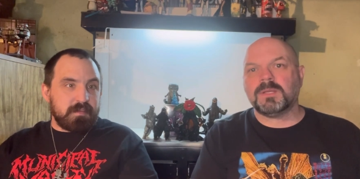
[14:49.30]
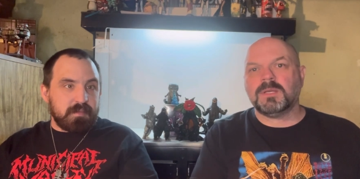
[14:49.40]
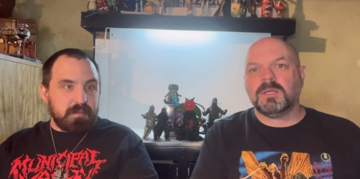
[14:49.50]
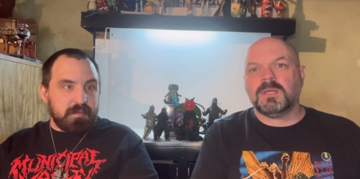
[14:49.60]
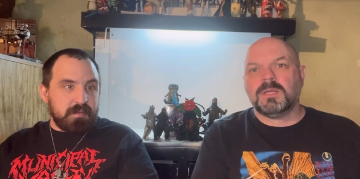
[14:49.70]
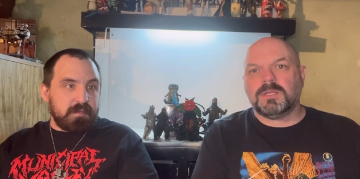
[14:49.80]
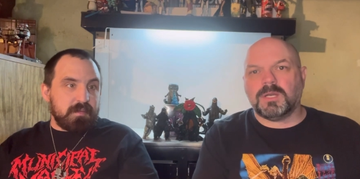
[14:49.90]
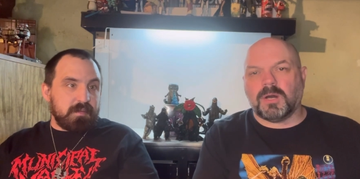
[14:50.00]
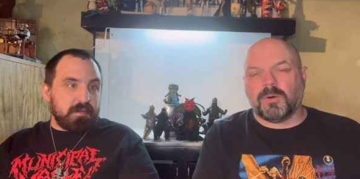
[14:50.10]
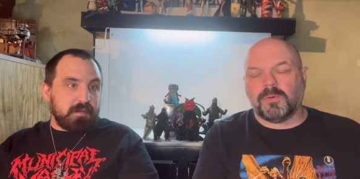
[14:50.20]
Speaker 1: you know,
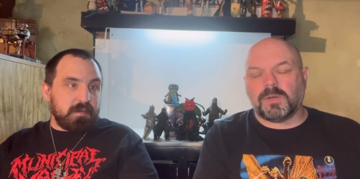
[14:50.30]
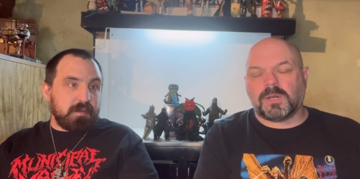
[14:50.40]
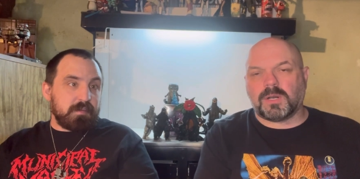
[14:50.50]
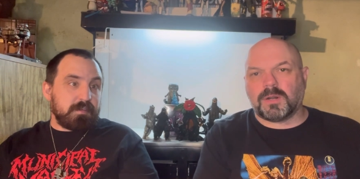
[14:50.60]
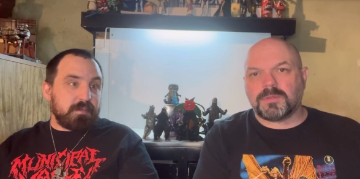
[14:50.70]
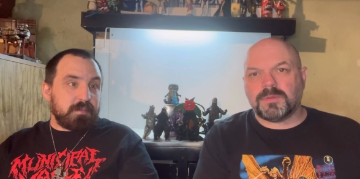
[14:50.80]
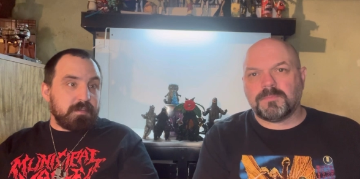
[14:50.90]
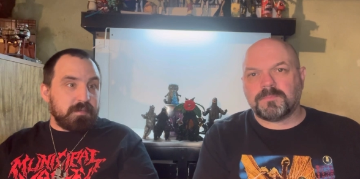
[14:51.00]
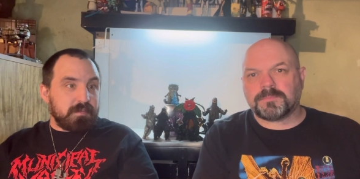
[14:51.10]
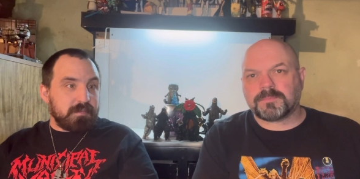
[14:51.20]
um, Earth.
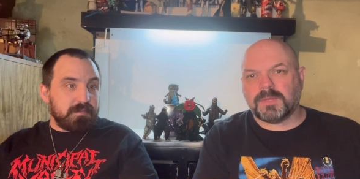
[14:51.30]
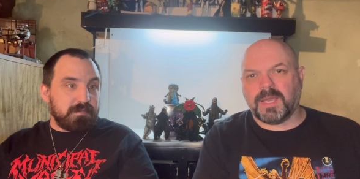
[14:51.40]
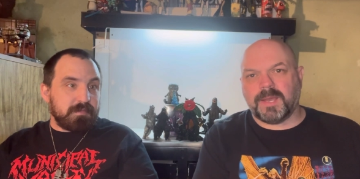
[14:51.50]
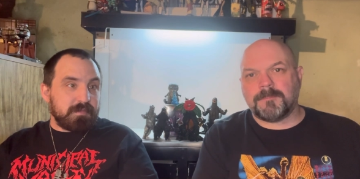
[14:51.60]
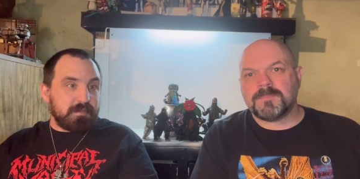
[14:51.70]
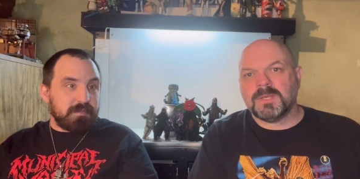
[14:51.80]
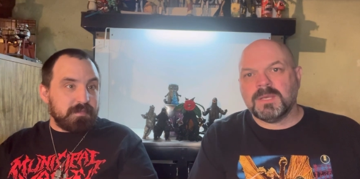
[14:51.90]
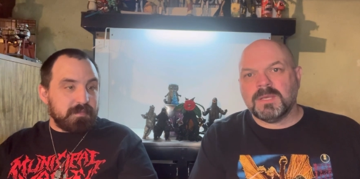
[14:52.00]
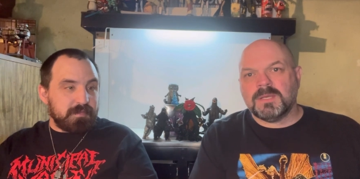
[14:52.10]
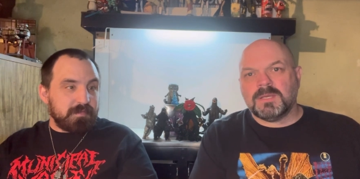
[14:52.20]
Yeah.
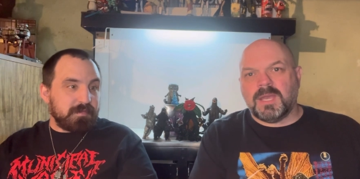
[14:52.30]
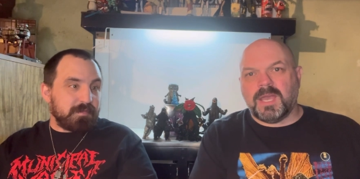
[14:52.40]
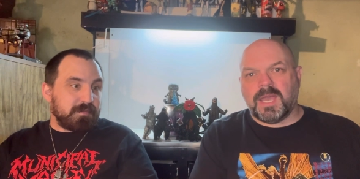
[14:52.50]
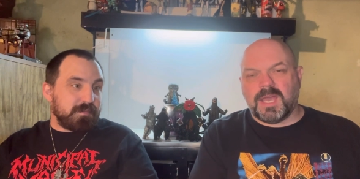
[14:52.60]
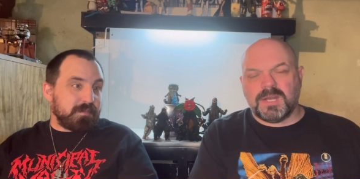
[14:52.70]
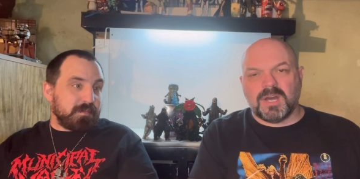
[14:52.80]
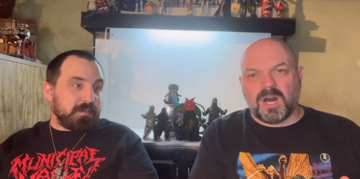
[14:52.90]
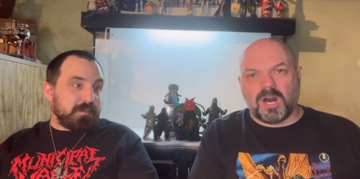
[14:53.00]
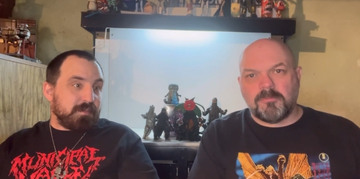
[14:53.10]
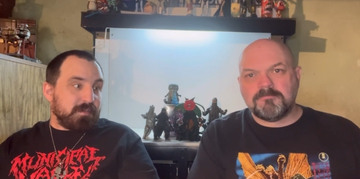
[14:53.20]
And um
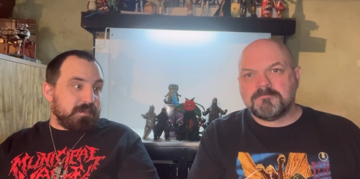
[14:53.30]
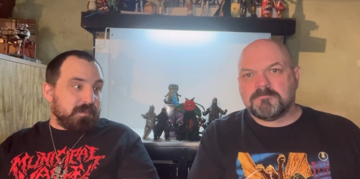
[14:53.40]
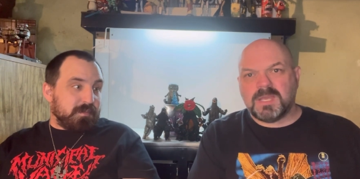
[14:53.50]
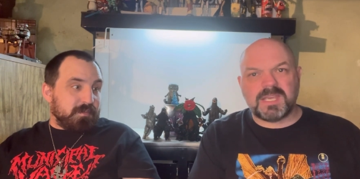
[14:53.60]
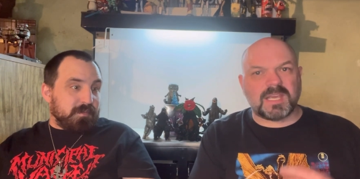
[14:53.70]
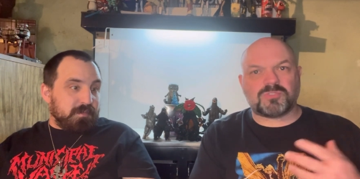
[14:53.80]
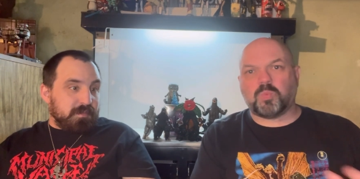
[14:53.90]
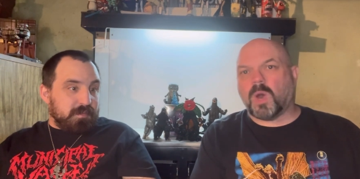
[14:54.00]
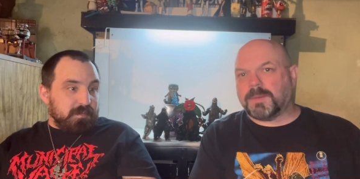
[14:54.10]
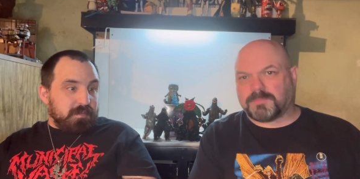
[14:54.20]
he gets wiped
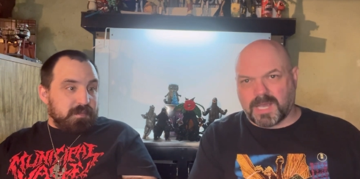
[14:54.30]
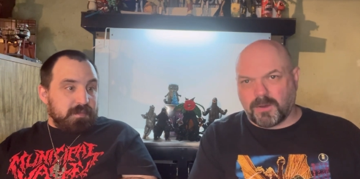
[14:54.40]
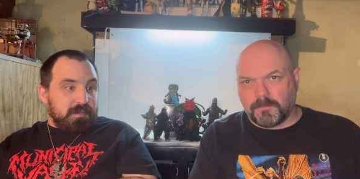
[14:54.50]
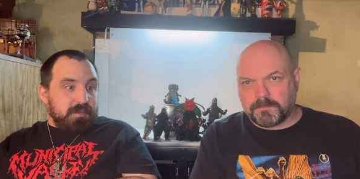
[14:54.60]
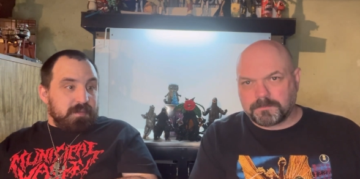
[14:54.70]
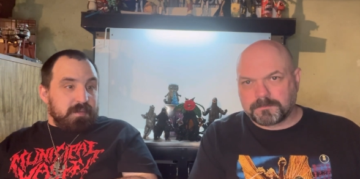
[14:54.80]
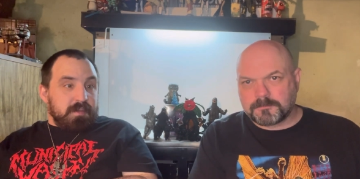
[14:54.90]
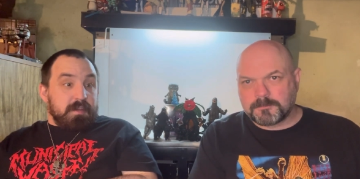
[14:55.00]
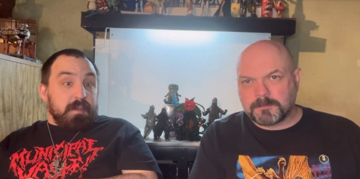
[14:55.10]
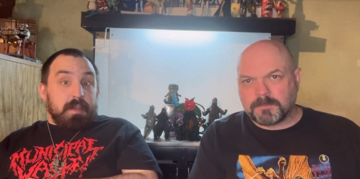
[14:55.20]
out.
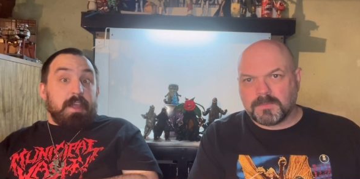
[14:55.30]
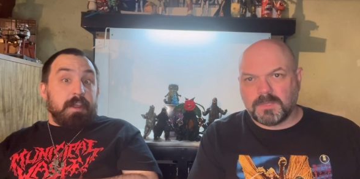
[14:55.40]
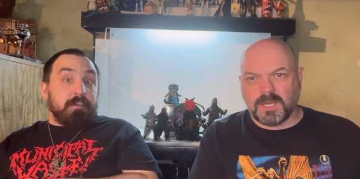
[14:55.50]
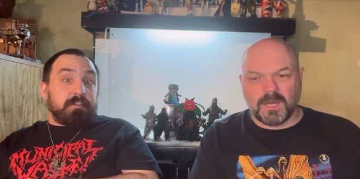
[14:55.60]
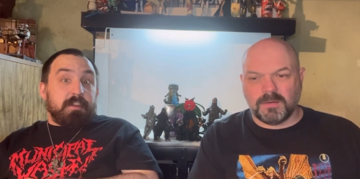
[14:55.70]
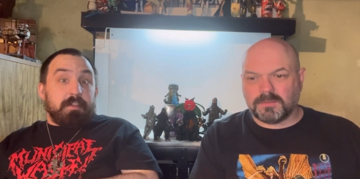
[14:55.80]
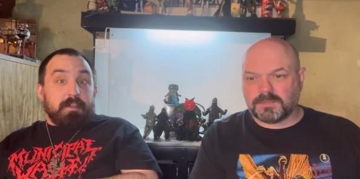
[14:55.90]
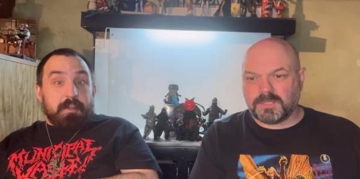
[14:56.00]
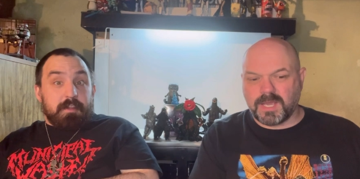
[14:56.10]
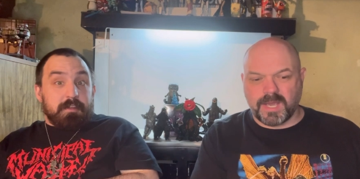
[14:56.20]
Speaker 2: Instantly. You know?
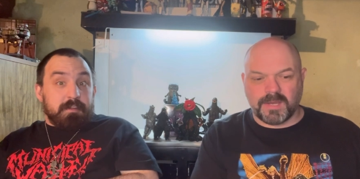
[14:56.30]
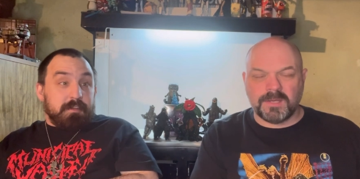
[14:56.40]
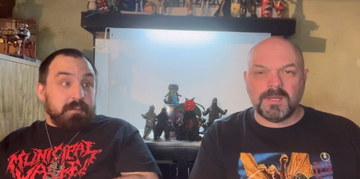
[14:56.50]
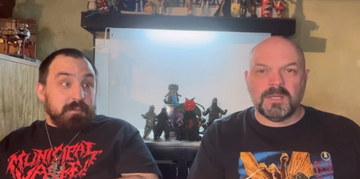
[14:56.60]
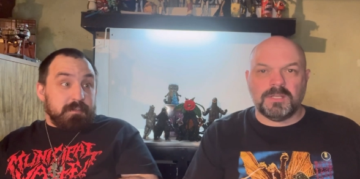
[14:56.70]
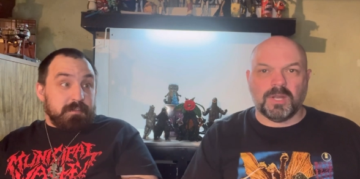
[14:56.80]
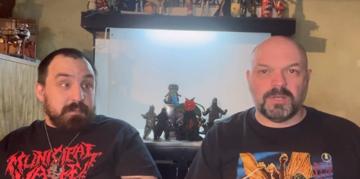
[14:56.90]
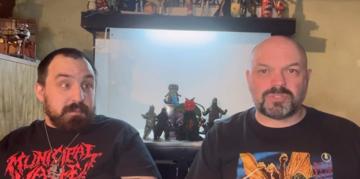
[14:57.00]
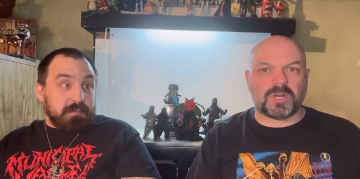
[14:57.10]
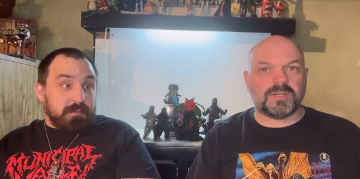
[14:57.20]
Yeah.
Speaker 1: You know, he's trying
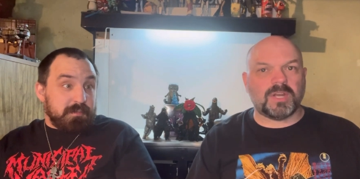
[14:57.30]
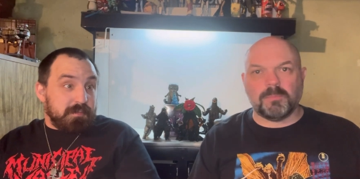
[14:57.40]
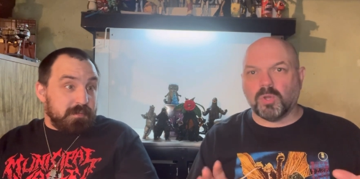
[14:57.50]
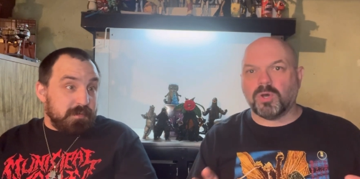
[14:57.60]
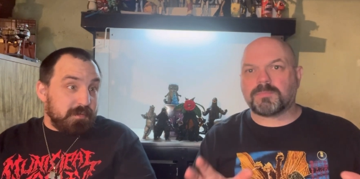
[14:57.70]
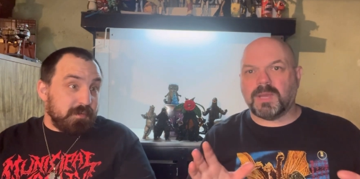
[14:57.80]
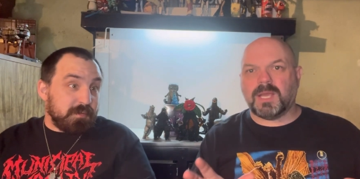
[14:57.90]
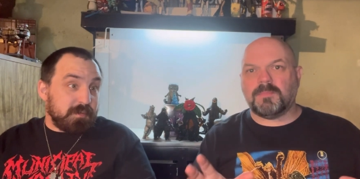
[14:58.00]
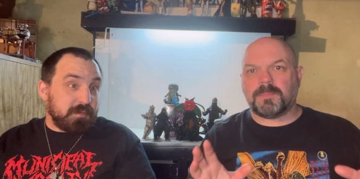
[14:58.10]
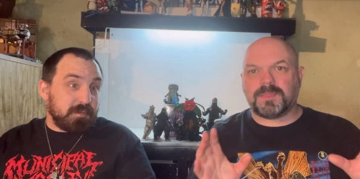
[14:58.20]
to tell him, look, man,
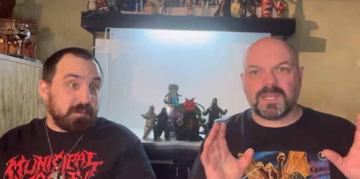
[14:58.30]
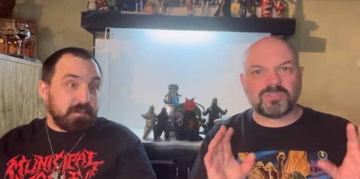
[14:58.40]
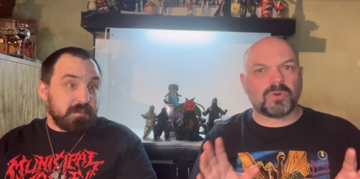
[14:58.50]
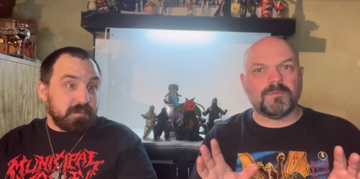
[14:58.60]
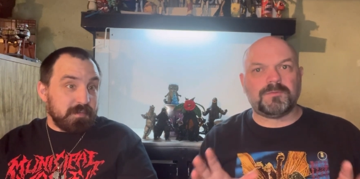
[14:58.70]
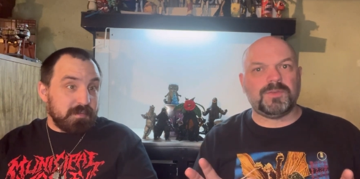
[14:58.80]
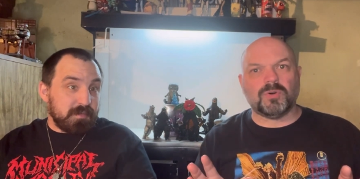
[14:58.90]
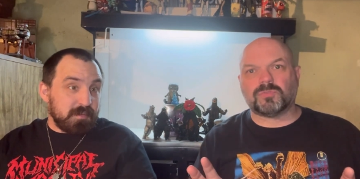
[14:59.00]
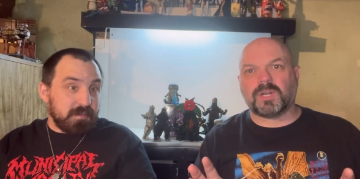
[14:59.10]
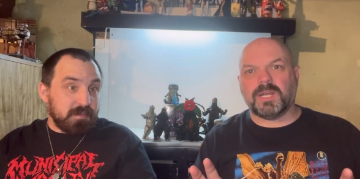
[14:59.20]
things don't feel right
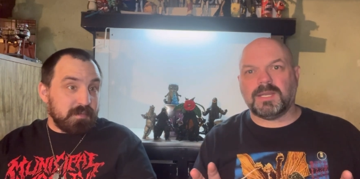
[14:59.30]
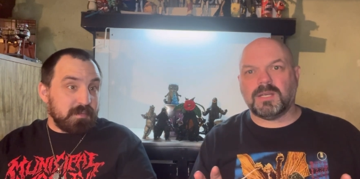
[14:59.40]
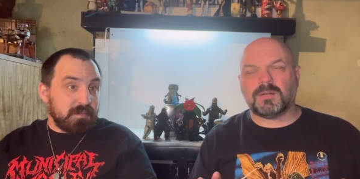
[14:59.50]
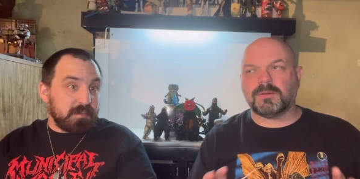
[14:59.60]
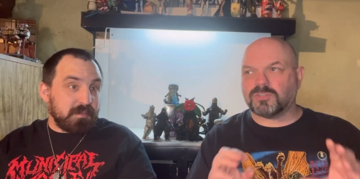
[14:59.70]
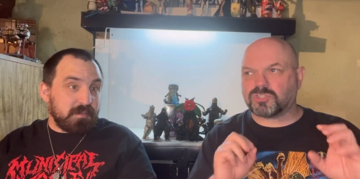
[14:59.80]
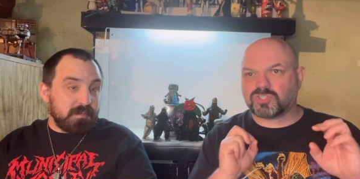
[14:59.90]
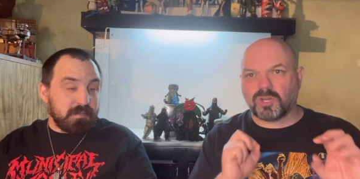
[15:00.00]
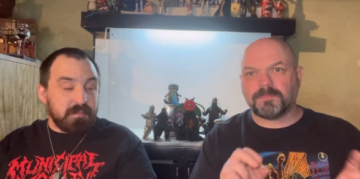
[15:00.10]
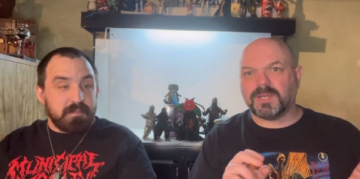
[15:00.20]
here. There's something
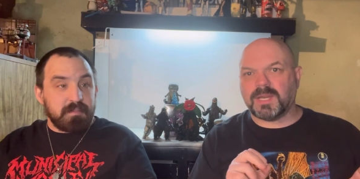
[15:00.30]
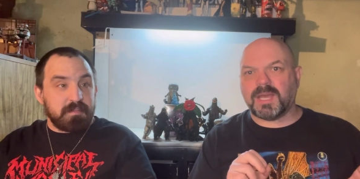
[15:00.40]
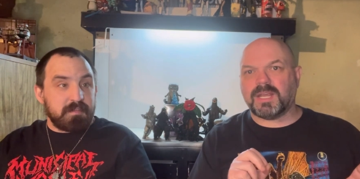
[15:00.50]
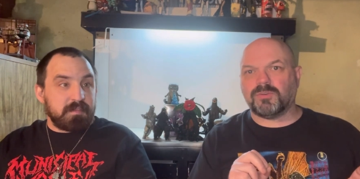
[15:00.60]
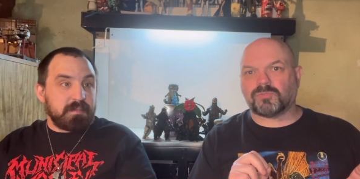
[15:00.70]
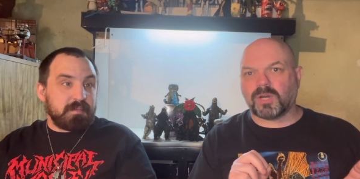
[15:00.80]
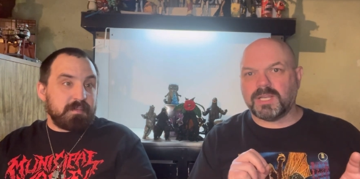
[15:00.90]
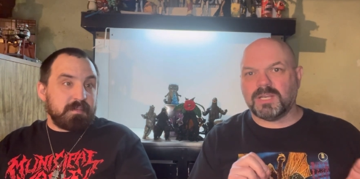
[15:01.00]
that ain't right in this